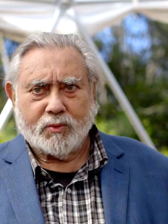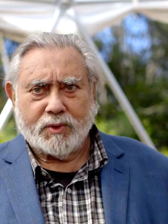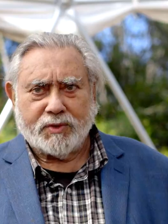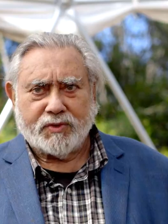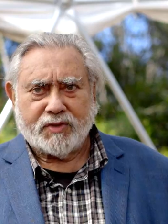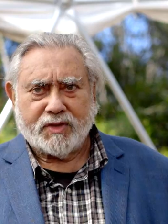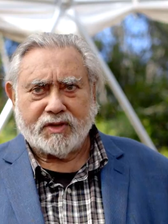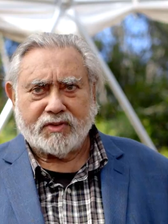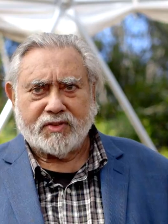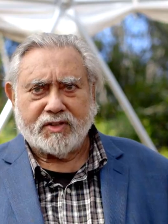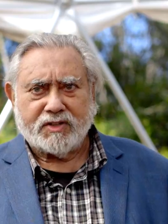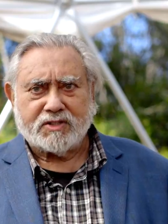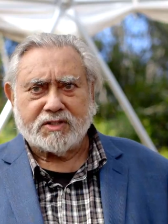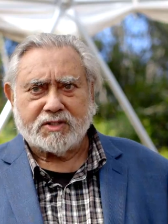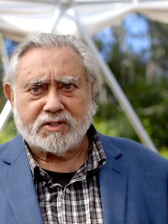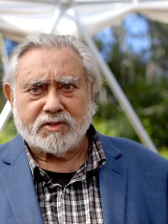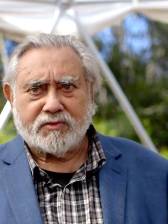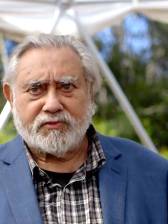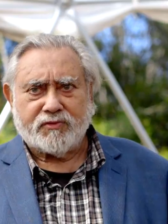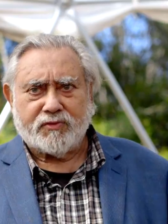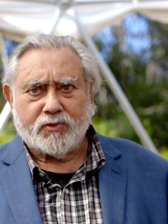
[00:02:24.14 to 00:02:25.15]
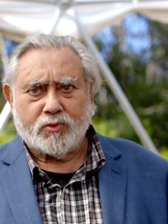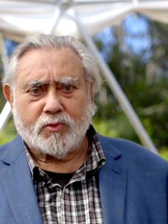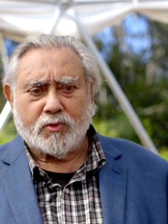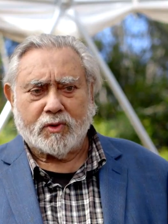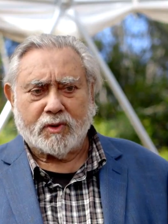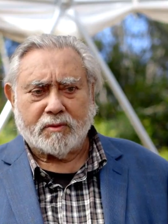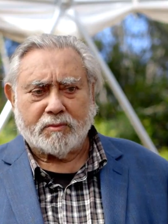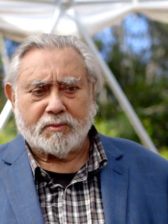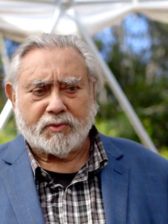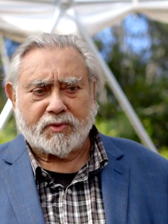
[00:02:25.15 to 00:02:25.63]
We think this is a
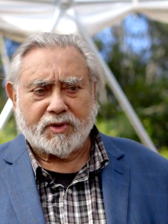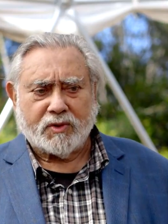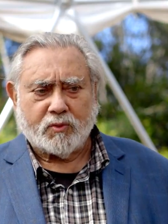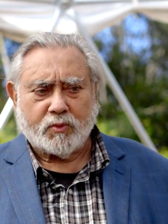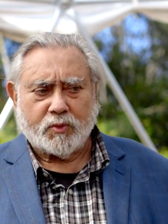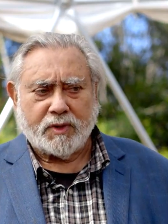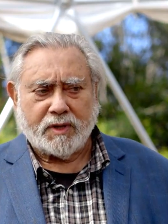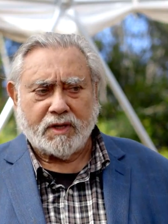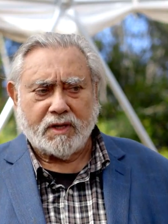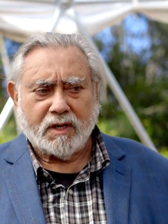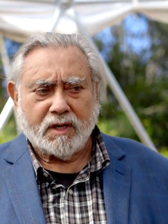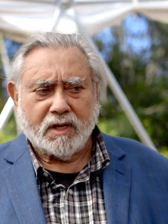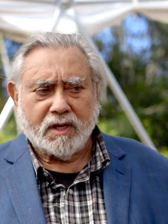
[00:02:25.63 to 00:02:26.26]
form that we